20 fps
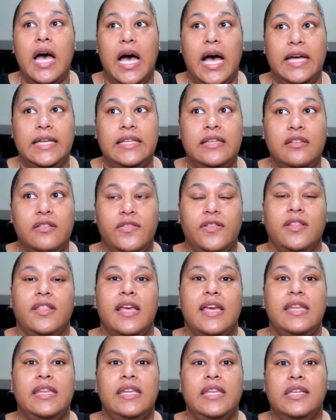I didn't feel
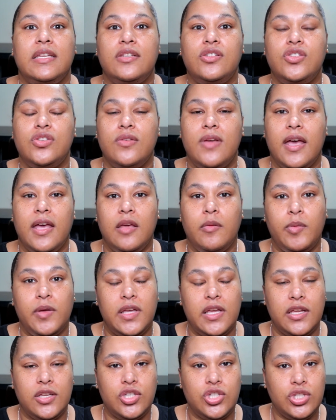that I needed to get a
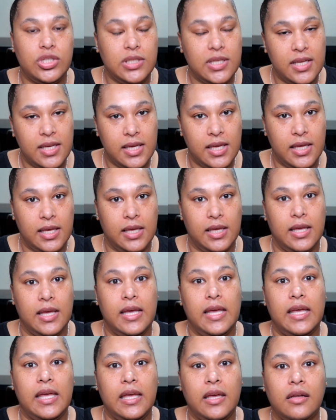PhD
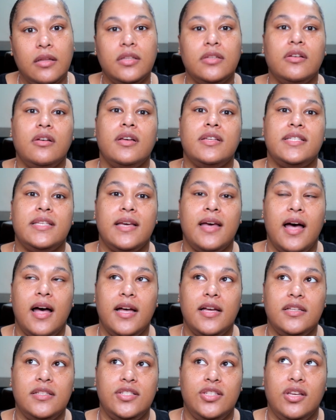in clinical
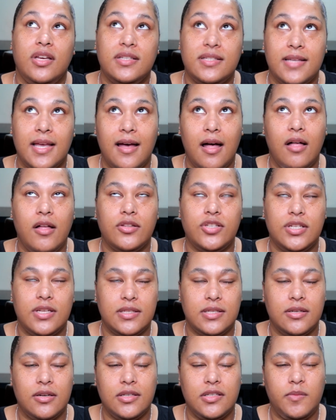psychology
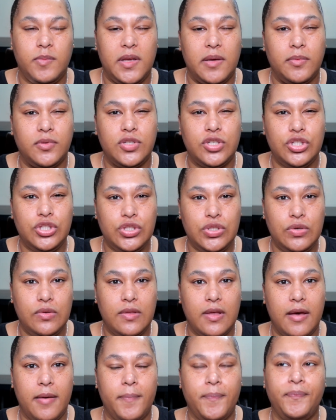necessarily to be able to do
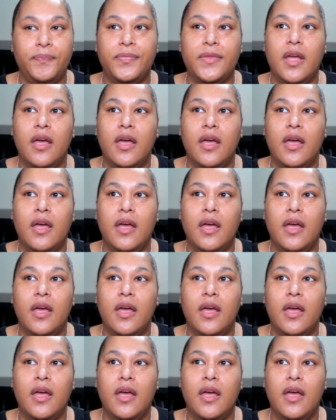them.